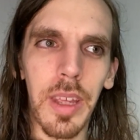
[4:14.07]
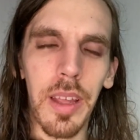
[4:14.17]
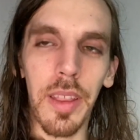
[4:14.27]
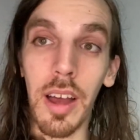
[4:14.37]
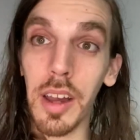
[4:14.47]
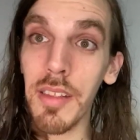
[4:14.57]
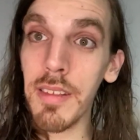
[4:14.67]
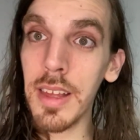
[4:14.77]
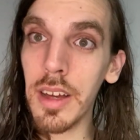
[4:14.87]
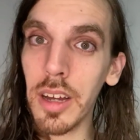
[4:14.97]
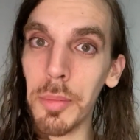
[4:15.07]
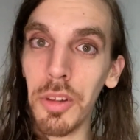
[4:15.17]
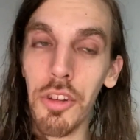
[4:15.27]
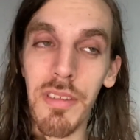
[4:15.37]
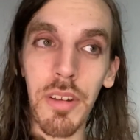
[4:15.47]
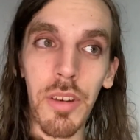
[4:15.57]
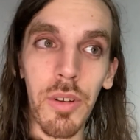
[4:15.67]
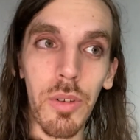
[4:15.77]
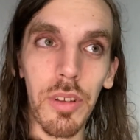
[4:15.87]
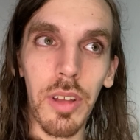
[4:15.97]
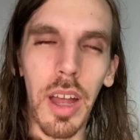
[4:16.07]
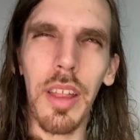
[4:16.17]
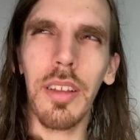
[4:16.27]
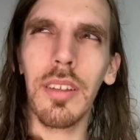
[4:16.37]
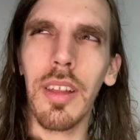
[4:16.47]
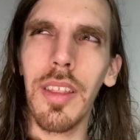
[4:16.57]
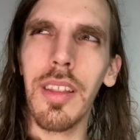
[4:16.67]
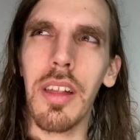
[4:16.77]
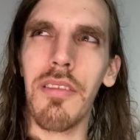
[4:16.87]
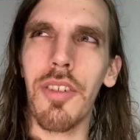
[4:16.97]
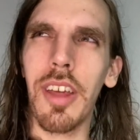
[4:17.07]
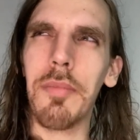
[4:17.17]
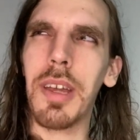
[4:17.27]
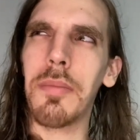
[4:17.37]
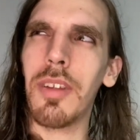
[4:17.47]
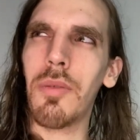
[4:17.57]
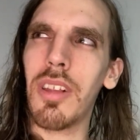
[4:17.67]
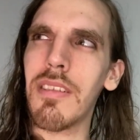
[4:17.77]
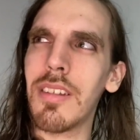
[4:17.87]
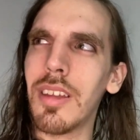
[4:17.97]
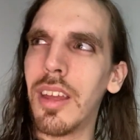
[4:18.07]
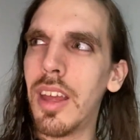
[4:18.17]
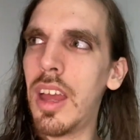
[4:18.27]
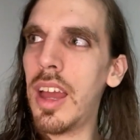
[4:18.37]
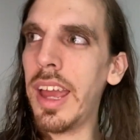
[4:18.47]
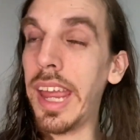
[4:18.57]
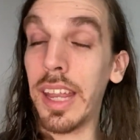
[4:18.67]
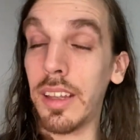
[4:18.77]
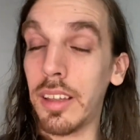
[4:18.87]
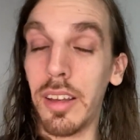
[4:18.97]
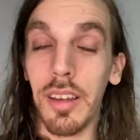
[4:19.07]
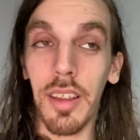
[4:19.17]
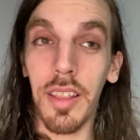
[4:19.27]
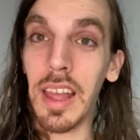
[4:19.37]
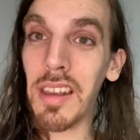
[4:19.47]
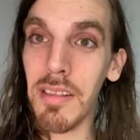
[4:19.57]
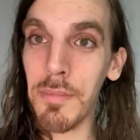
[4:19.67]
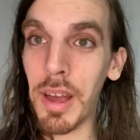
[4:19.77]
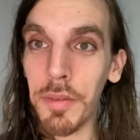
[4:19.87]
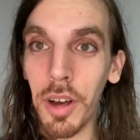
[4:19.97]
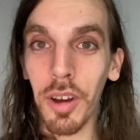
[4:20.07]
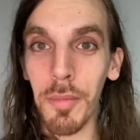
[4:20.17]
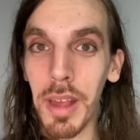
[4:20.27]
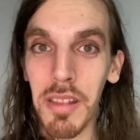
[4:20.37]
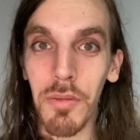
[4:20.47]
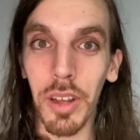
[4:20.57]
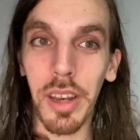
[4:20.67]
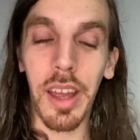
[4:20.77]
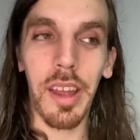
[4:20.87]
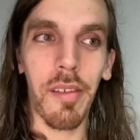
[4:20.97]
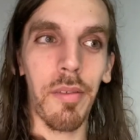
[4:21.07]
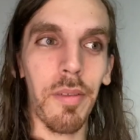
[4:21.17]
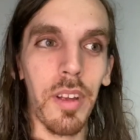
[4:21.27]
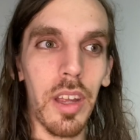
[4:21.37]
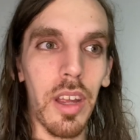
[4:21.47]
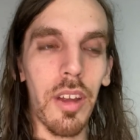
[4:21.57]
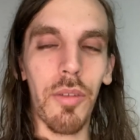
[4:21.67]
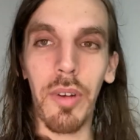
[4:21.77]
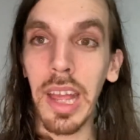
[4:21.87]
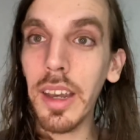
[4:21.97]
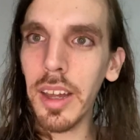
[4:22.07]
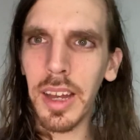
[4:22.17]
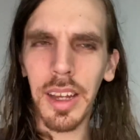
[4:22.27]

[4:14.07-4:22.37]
The Odyssey a couple years ago. I think that's her name, Emily Wilson. And that is by far the best one I've read.